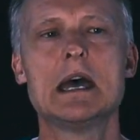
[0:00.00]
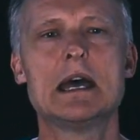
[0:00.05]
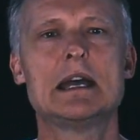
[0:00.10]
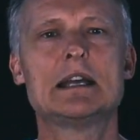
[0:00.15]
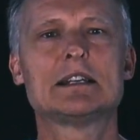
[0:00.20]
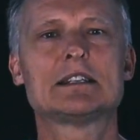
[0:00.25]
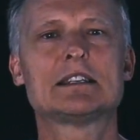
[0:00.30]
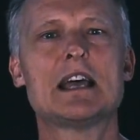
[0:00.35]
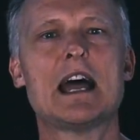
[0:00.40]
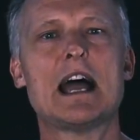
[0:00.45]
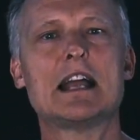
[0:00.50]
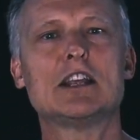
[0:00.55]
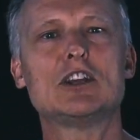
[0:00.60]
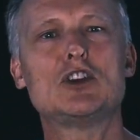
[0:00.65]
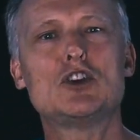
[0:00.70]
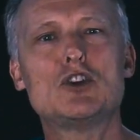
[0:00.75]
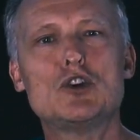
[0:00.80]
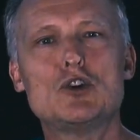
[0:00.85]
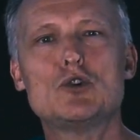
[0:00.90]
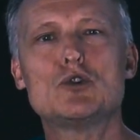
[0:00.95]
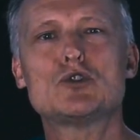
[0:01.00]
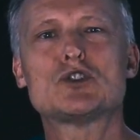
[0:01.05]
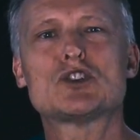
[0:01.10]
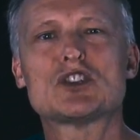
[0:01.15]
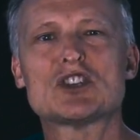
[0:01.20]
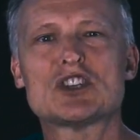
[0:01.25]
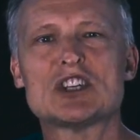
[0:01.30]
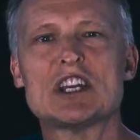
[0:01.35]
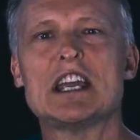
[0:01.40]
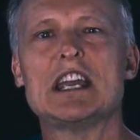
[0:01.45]
is that you
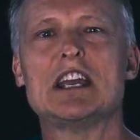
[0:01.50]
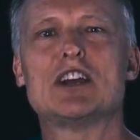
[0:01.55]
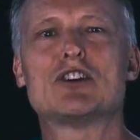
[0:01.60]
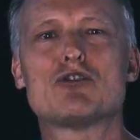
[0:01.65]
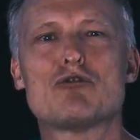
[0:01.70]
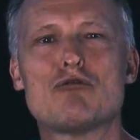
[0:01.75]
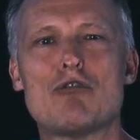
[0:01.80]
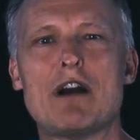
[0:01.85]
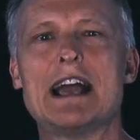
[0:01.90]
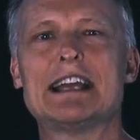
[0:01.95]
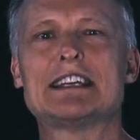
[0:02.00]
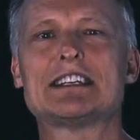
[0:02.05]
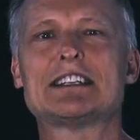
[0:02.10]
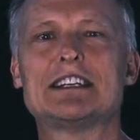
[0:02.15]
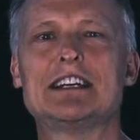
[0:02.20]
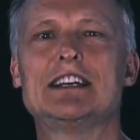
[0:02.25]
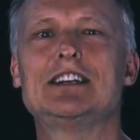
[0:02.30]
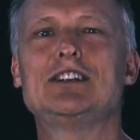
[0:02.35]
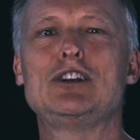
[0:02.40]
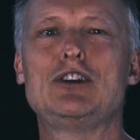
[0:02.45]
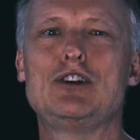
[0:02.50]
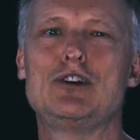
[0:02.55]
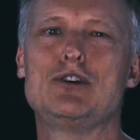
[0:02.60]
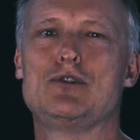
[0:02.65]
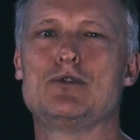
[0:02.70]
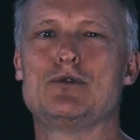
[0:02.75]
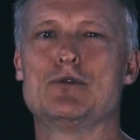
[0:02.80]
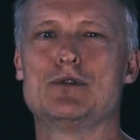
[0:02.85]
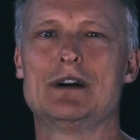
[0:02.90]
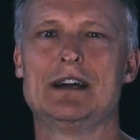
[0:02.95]
see Christ in
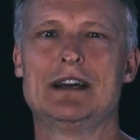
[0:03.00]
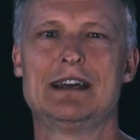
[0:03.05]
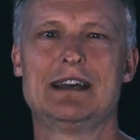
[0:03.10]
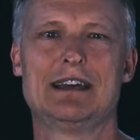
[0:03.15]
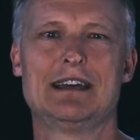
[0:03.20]
you,